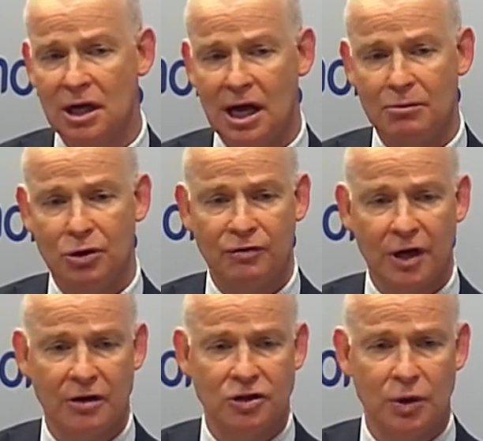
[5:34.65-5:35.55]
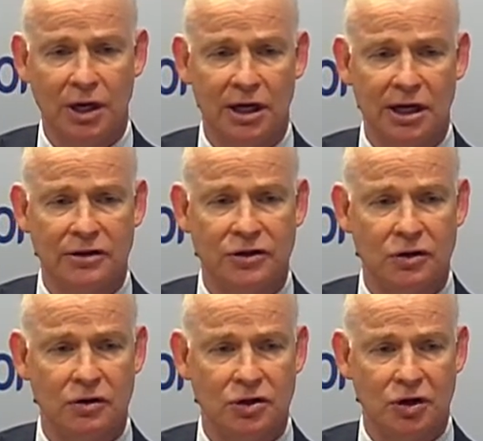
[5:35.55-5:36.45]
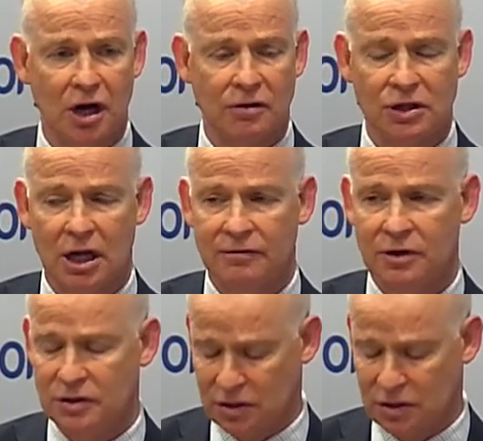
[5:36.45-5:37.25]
and move those quickly into the trial side of things.